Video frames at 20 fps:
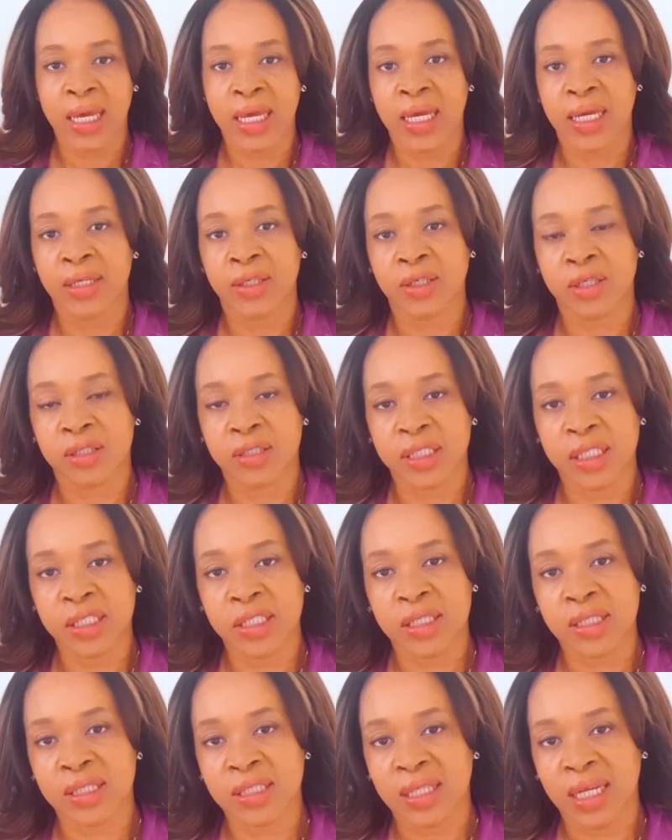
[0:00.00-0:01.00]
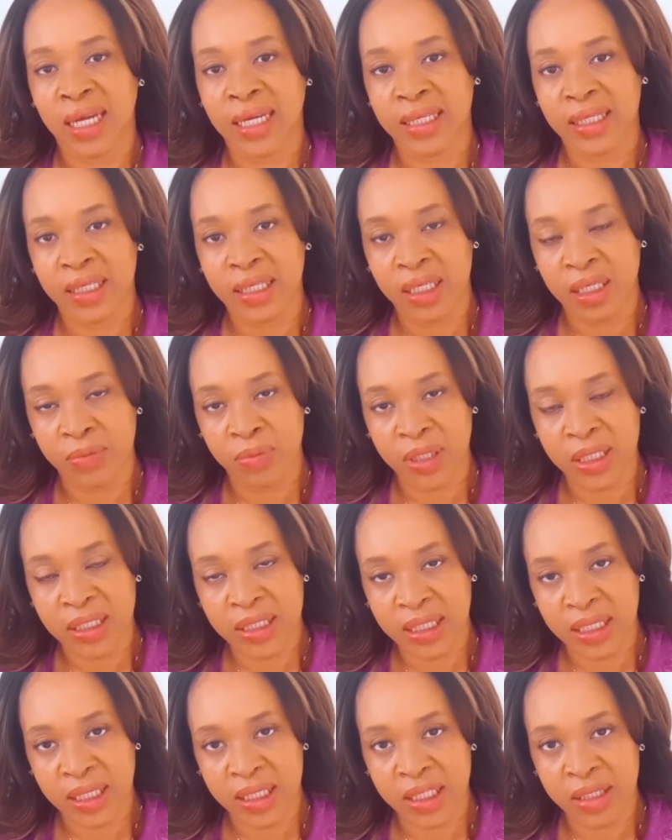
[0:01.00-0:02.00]
In conditions like
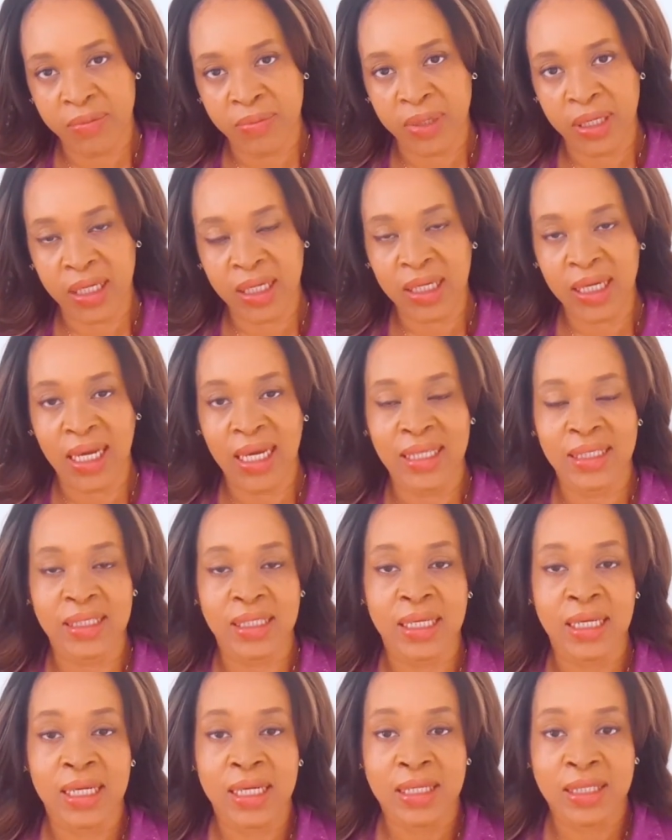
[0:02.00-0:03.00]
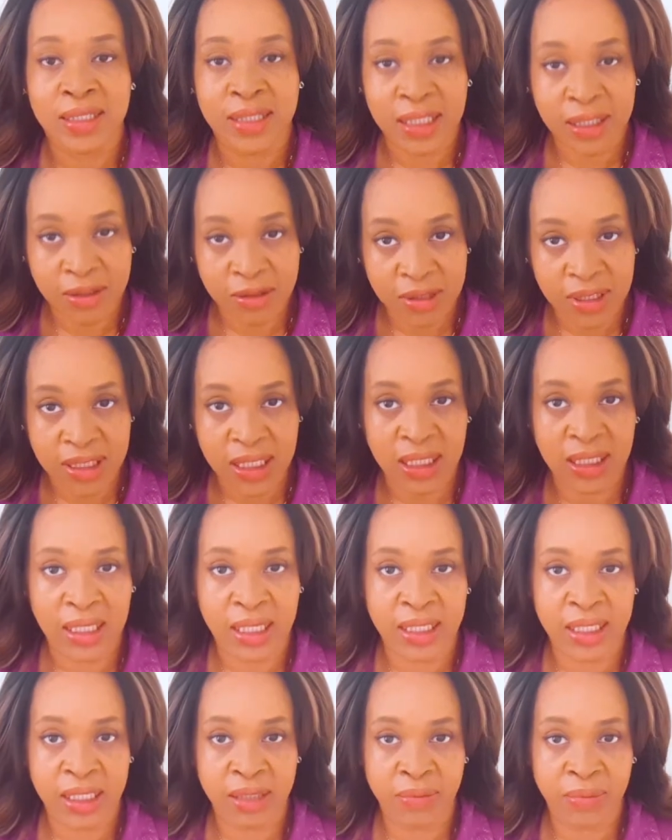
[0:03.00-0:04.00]
hemolytic anemia and sickle cell
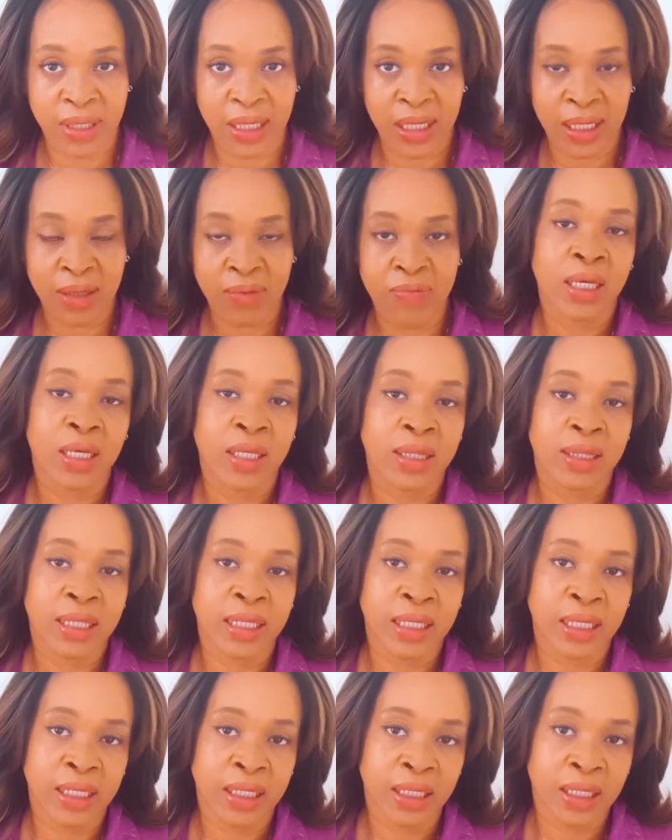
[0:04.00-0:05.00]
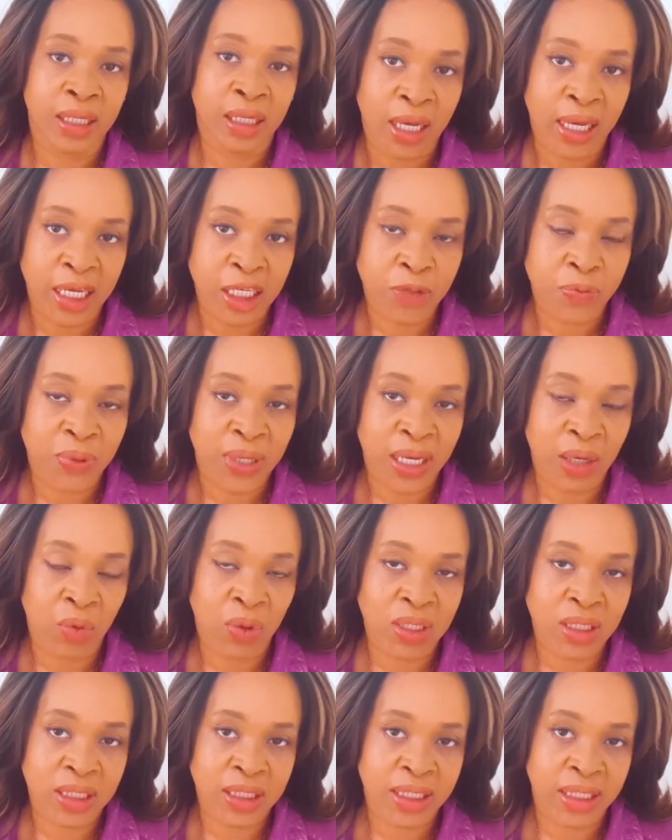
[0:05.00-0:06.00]
anemia, the
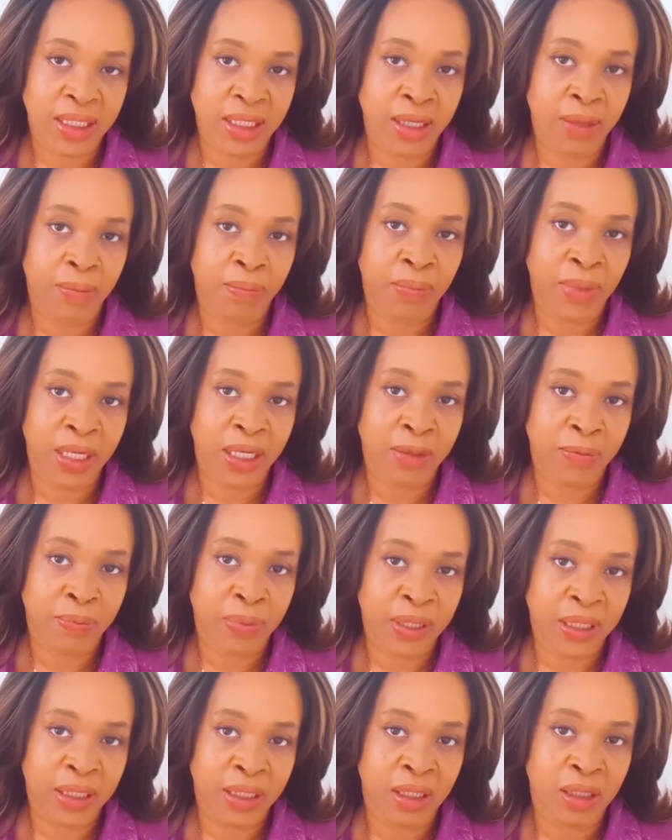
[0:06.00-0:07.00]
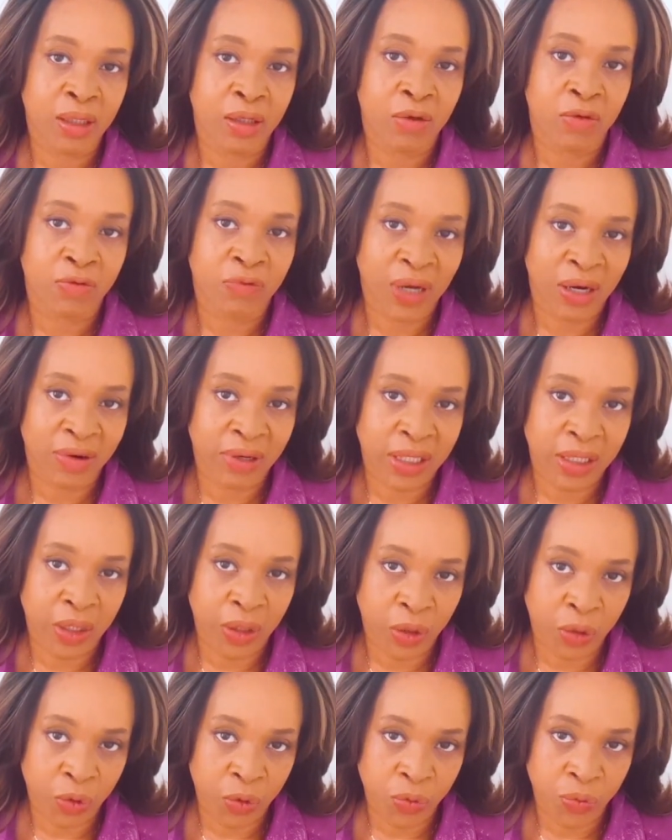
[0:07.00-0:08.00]
HbA1c may be very
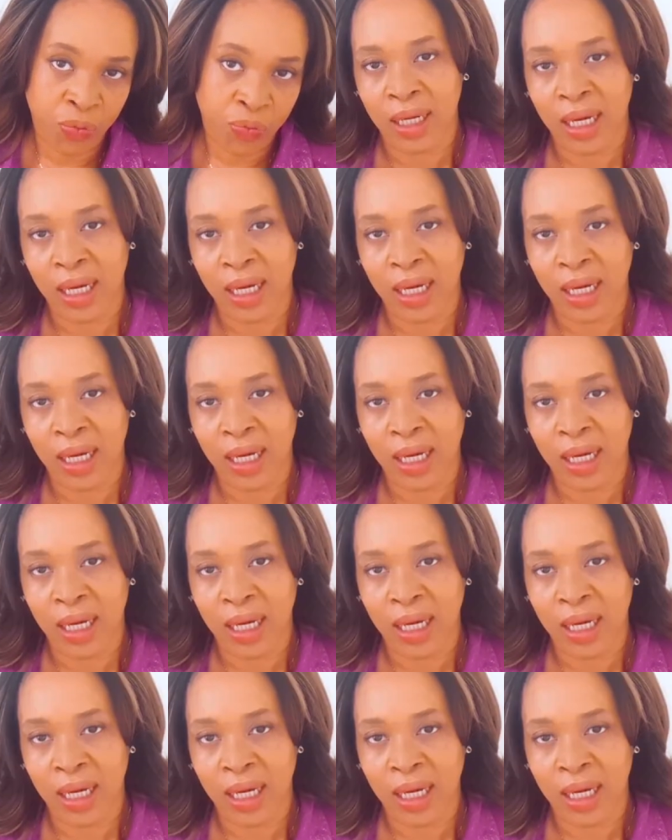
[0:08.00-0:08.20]
low.